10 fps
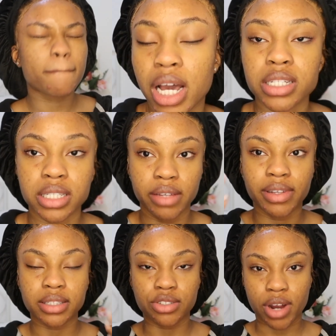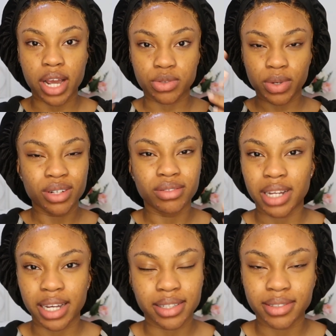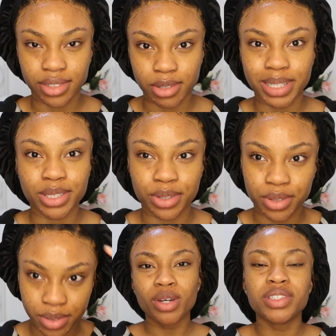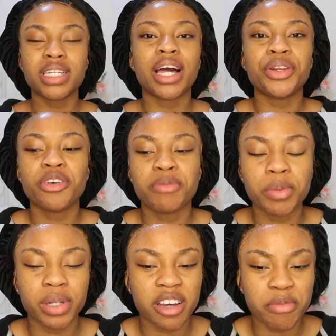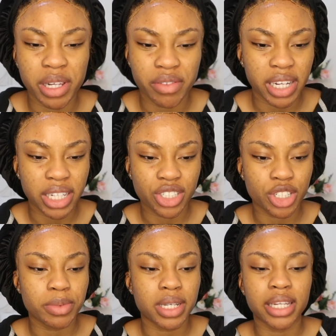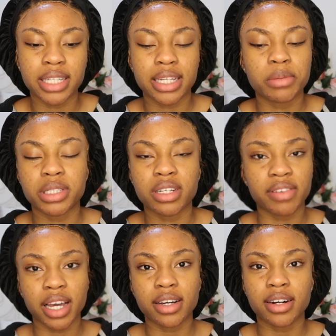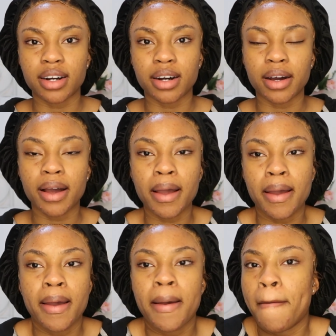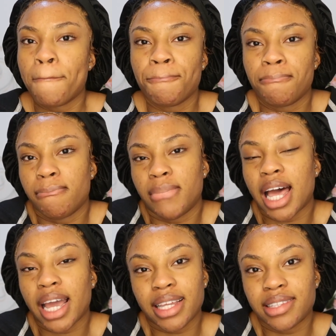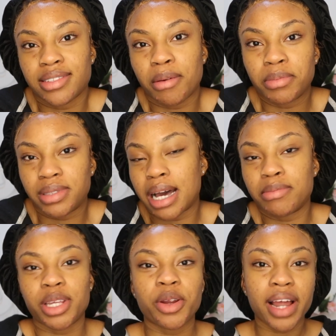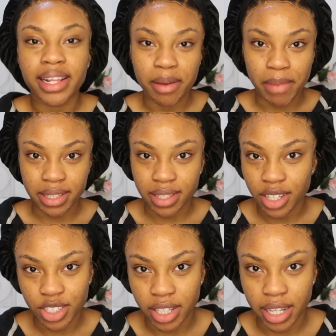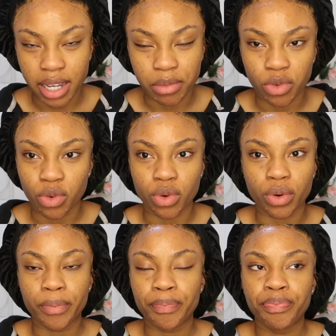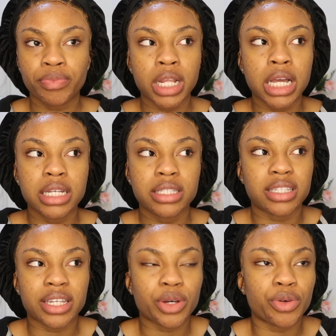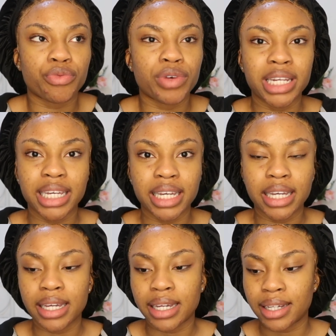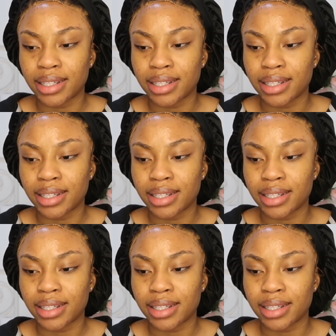I just leave that to dry as well, like you're meant to. So obviously, I know of people that have been in relationships and they're telling me stuff like, like, sometimes they don't like their man touching them, or they don't really